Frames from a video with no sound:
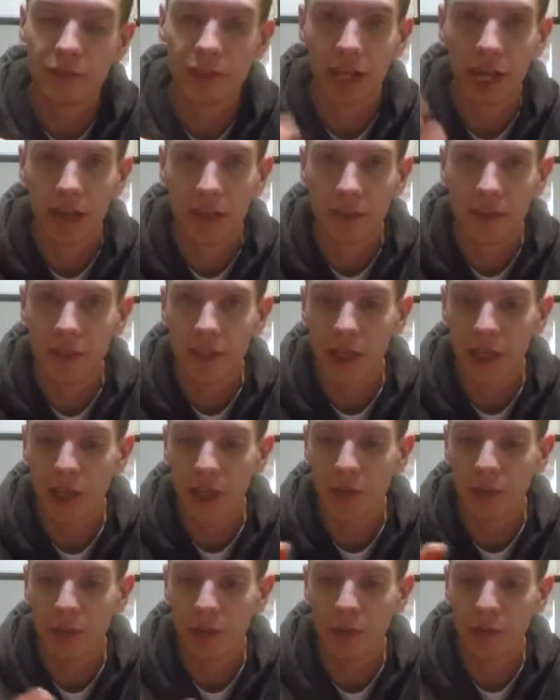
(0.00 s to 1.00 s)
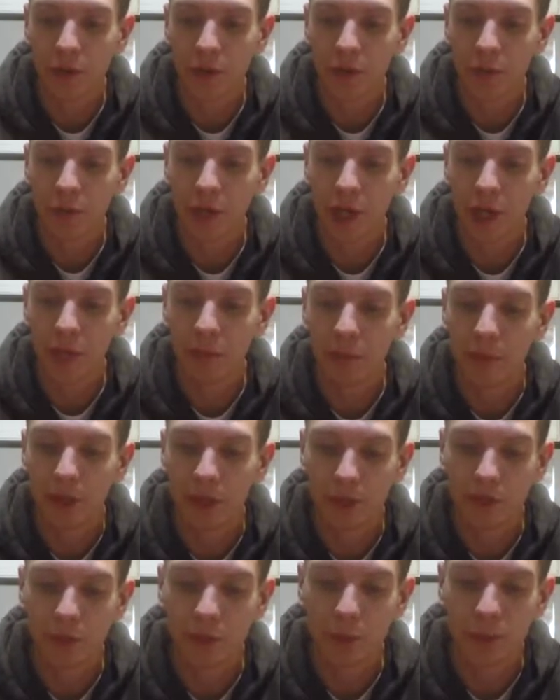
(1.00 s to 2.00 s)
Talon tape or grip tape,
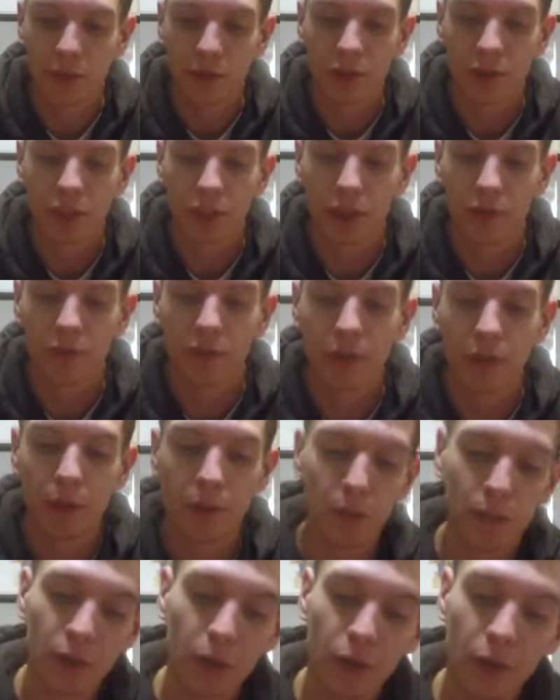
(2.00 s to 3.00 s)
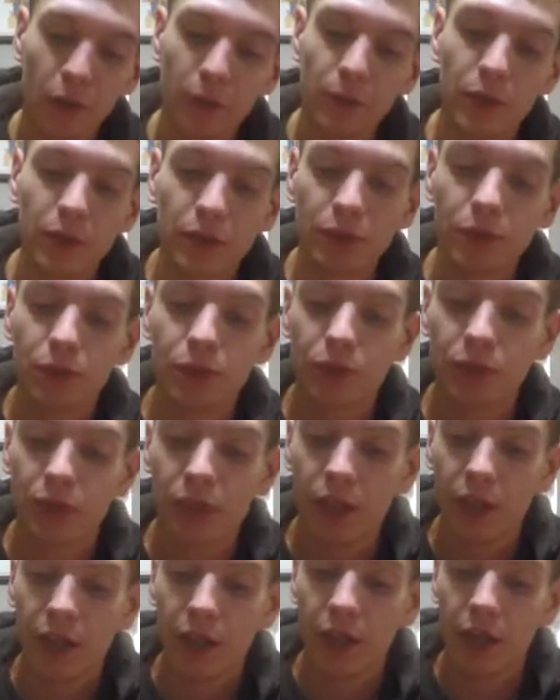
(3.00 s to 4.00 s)
that sort of stuff that people put on pistols.
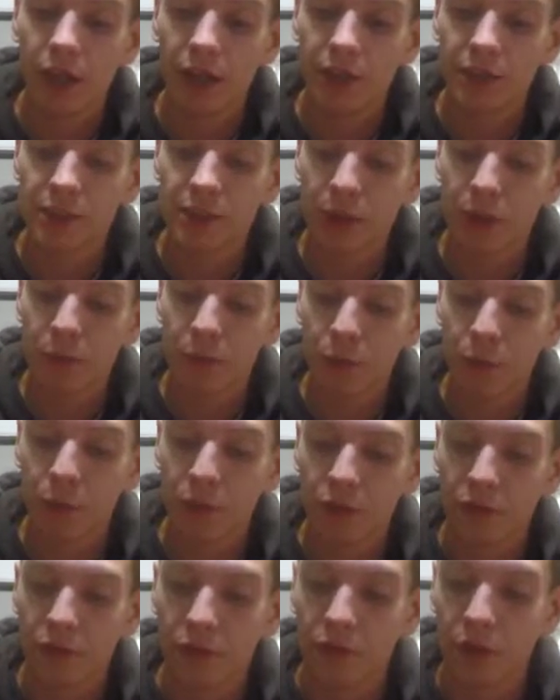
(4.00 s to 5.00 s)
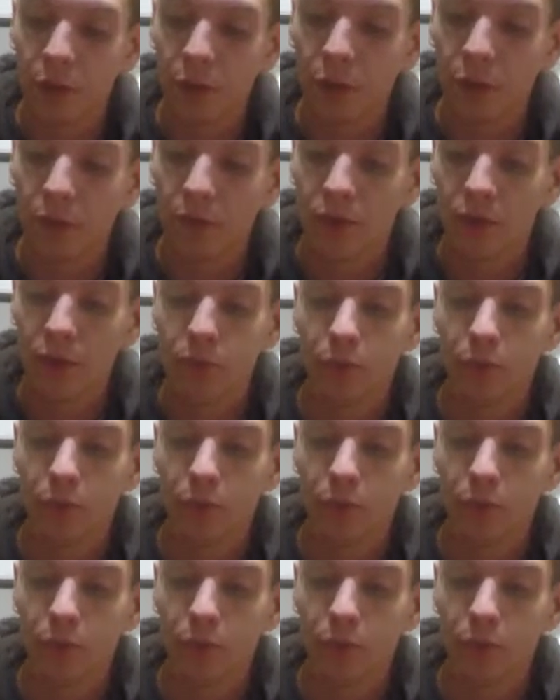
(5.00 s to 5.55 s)
Same sort of feel. That's